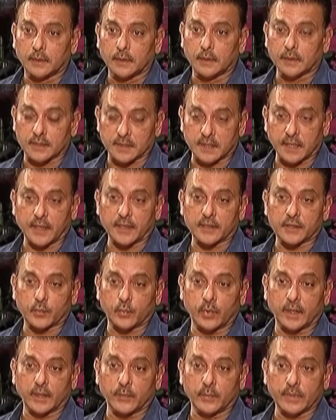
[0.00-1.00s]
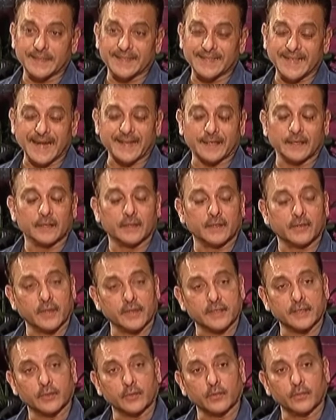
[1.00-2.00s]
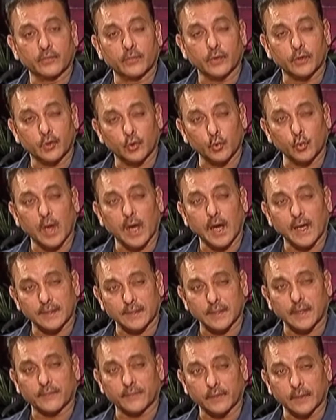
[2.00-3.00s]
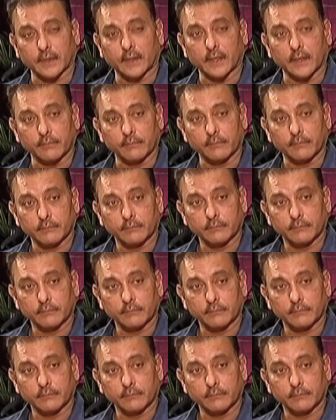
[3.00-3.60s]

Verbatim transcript: a stage where we sat in the dressing room for two hours after the game,